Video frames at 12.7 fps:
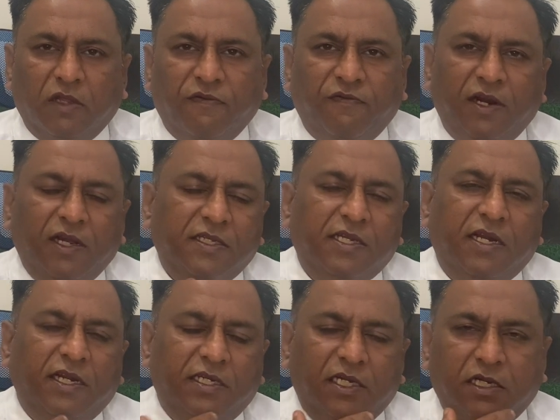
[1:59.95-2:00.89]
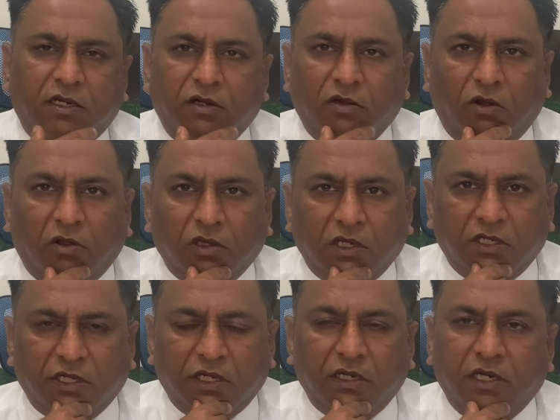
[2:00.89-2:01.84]
The fillers are injected on the
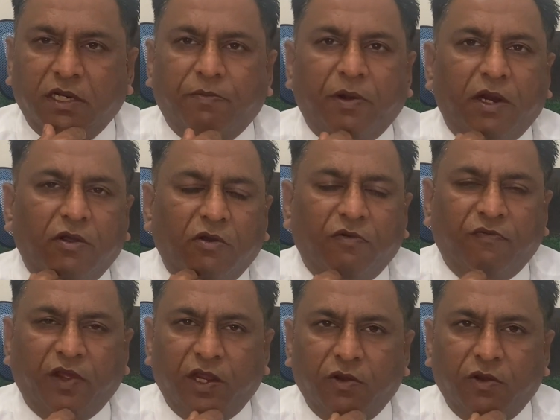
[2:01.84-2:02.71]
chin depending on where you